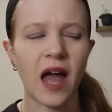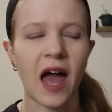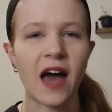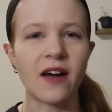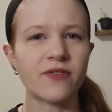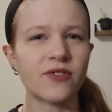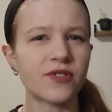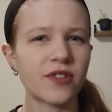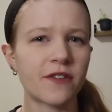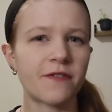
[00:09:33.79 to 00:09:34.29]

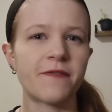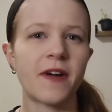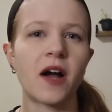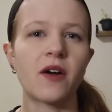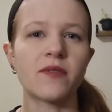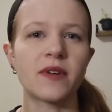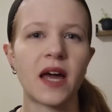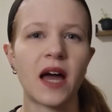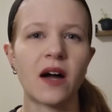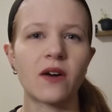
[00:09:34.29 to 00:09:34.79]
after they
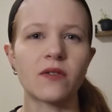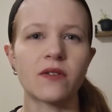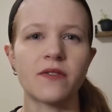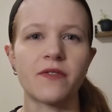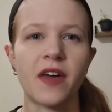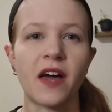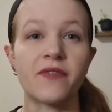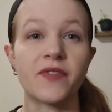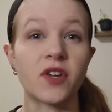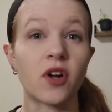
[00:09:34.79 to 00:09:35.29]
found
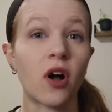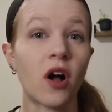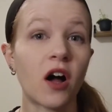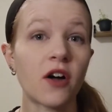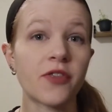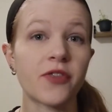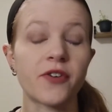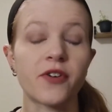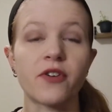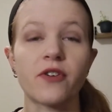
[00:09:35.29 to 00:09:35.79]
out that the
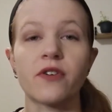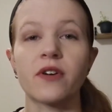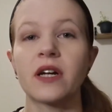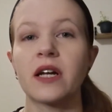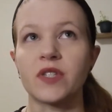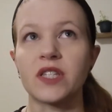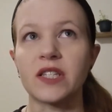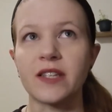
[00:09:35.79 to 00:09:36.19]
author